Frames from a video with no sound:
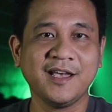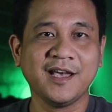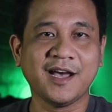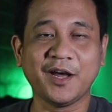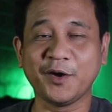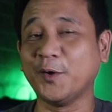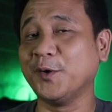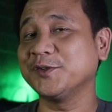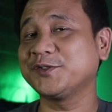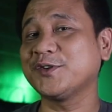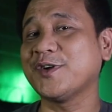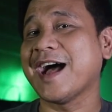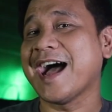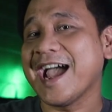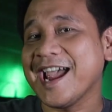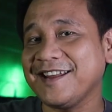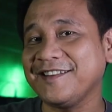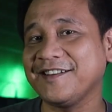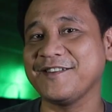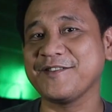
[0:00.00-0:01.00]
I also
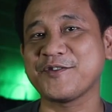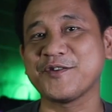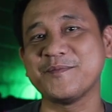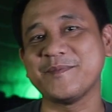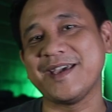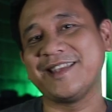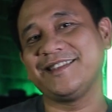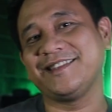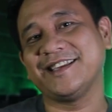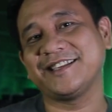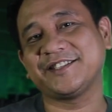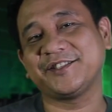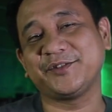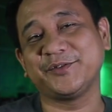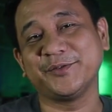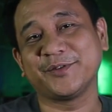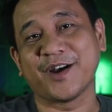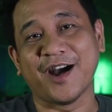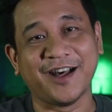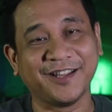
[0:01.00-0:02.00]
highly recommend this
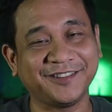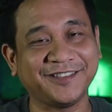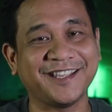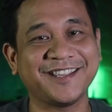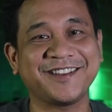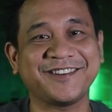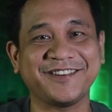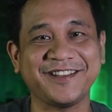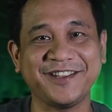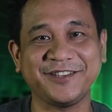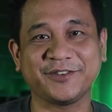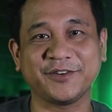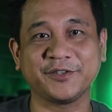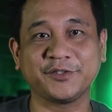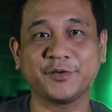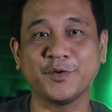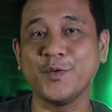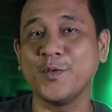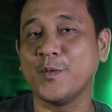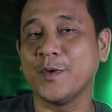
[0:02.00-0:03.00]
to content
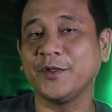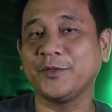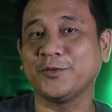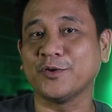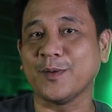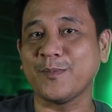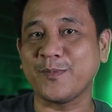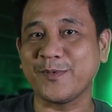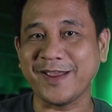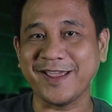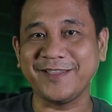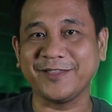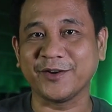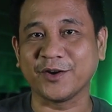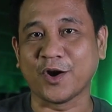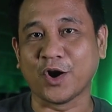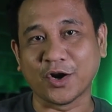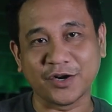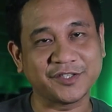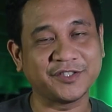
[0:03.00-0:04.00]
creators who want to upgrade
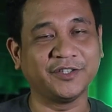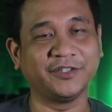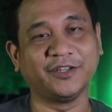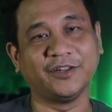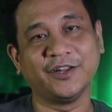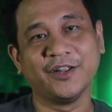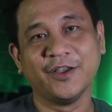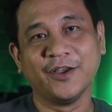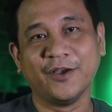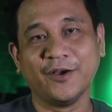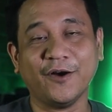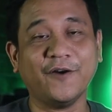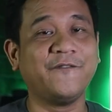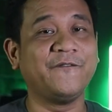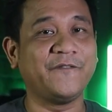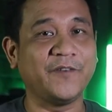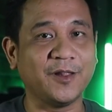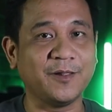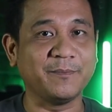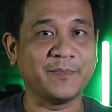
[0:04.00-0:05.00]
their arsenal of
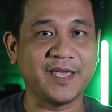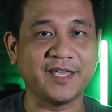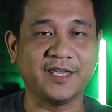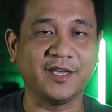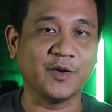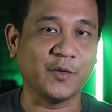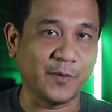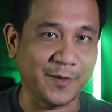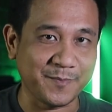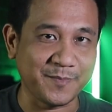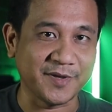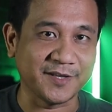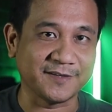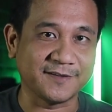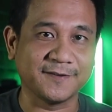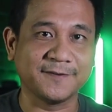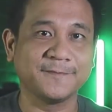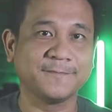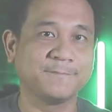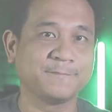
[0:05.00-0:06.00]
filmmaking equipment.